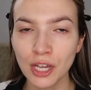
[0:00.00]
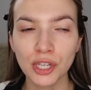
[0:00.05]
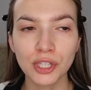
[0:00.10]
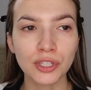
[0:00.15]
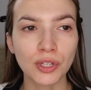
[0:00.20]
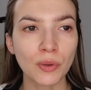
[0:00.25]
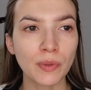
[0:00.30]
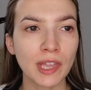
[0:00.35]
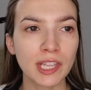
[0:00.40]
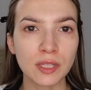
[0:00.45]

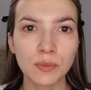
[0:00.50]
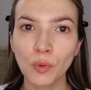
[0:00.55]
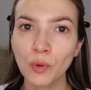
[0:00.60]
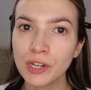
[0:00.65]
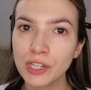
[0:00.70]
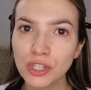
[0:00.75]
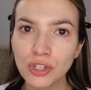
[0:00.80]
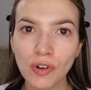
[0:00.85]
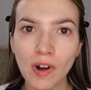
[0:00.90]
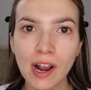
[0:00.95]
So that's
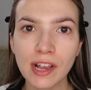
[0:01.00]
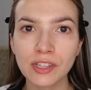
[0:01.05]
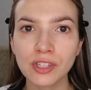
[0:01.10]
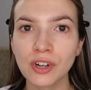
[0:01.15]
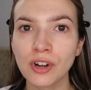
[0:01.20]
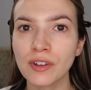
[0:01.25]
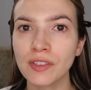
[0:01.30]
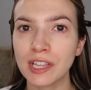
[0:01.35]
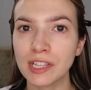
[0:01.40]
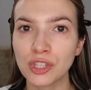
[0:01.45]

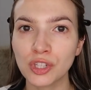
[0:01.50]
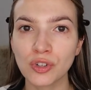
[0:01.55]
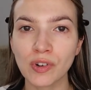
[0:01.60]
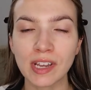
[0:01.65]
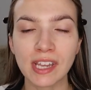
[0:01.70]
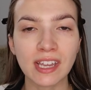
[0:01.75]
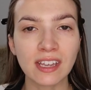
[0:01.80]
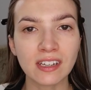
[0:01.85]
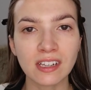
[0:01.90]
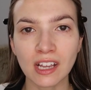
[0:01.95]
moisturizer, that's
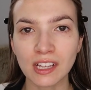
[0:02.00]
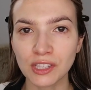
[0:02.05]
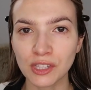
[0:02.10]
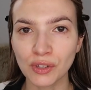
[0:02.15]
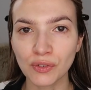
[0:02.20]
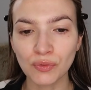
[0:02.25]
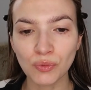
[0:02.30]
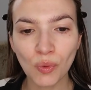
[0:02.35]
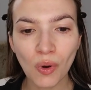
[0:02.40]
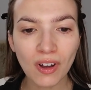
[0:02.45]
drinking tons
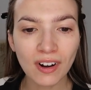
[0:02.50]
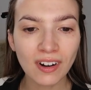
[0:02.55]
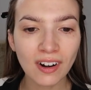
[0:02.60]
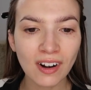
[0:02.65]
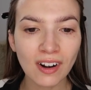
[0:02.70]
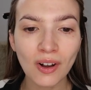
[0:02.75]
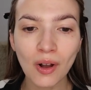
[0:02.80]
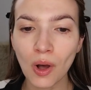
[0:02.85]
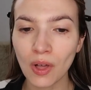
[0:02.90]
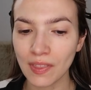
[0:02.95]
of
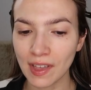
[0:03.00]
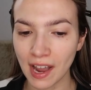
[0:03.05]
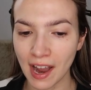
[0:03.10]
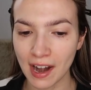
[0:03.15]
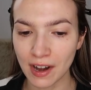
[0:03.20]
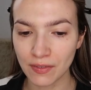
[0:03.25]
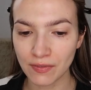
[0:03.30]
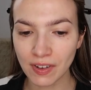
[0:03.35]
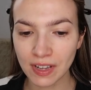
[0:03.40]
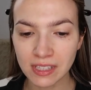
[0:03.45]
water, all that
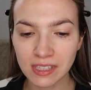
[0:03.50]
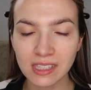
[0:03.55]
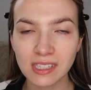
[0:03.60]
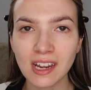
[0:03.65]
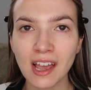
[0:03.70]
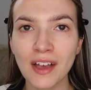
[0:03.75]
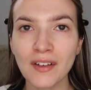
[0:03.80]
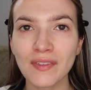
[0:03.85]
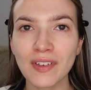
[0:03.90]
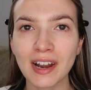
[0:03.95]
kind of fun
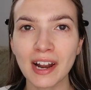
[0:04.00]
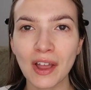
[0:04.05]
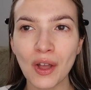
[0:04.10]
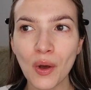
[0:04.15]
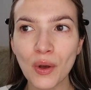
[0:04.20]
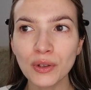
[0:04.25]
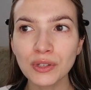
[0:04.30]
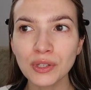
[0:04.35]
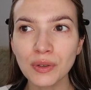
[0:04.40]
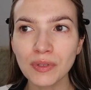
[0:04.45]
stuff. And I
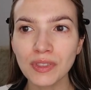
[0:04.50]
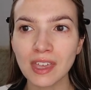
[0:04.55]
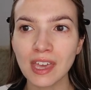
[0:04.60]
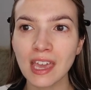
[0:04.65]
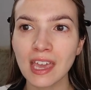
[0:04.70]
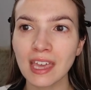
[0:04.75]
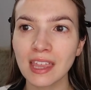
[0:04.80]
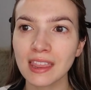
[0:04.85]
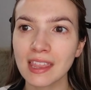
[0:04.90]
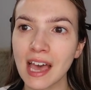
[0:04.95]
also
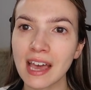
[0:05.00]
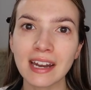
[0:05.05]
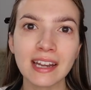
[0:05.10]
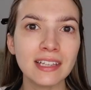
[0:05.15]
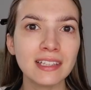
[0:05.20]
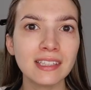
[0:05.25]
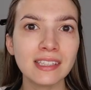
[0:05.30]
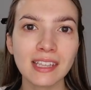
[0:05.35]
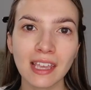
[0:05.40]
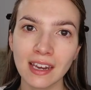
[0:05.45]
think that
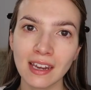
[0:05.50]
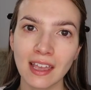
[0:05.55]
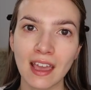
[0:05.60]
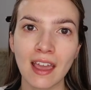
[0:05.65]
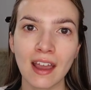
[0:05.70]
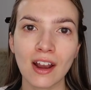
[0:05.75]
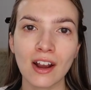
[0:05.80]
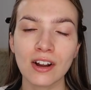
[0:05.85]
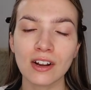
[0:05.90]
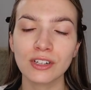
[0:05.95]
it's
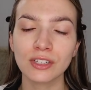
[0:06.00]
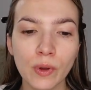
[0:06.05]
skincare.